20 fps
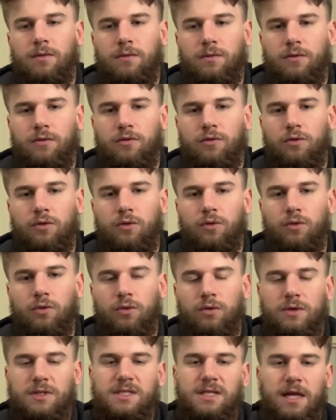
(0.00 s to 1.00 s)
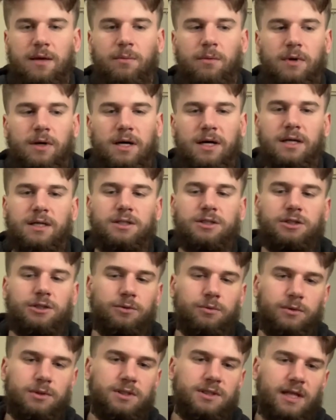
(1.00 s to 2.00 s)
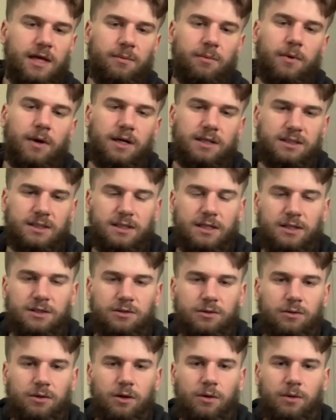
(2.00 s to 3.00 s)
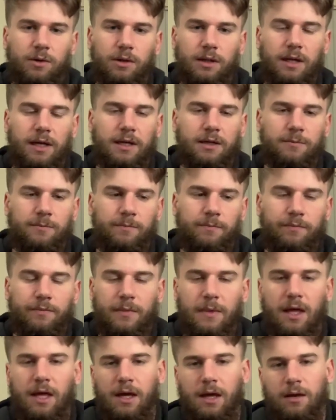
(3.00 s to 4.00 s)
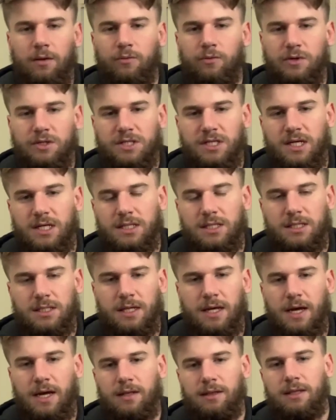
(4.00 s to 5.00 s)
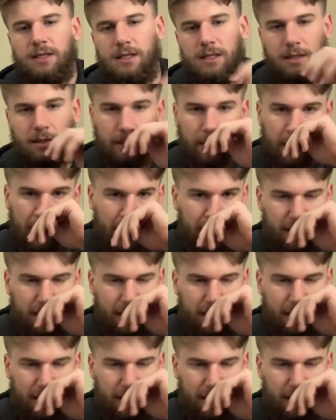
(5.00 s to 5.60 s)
To stabilize, you would stabilize the distal lower leg and resist at the